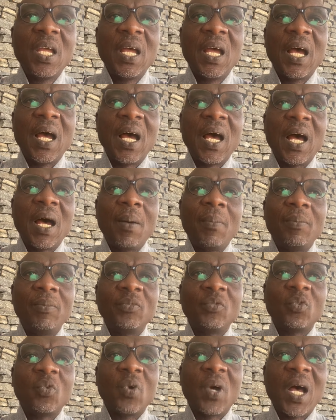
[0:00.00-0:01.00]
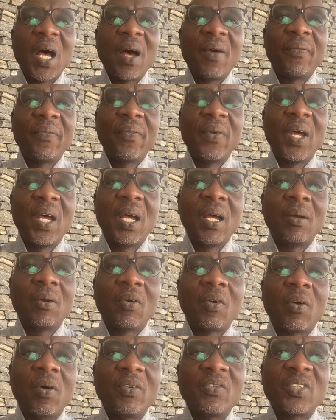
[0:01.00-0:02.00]
to have a
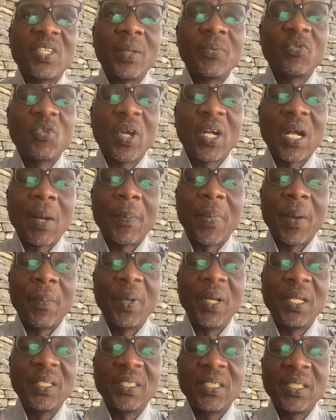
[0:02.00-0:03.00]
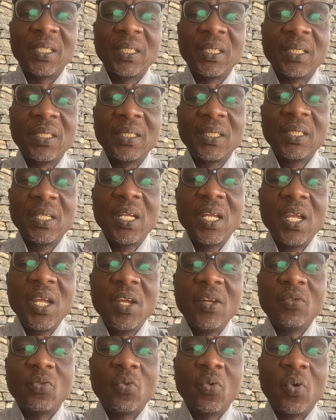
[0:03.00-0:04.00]
conceptual capability
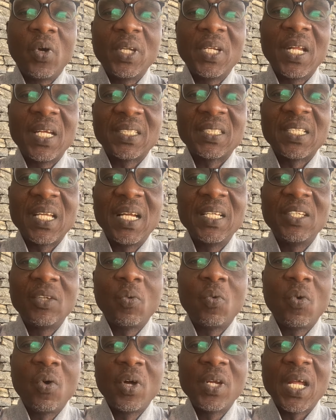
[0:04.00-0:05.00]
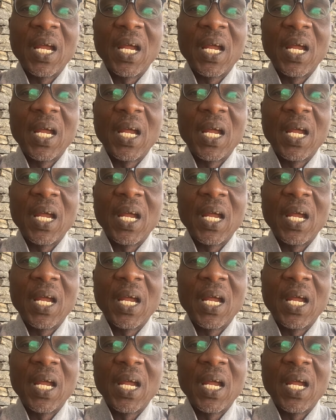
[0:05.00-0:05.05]
to understand the world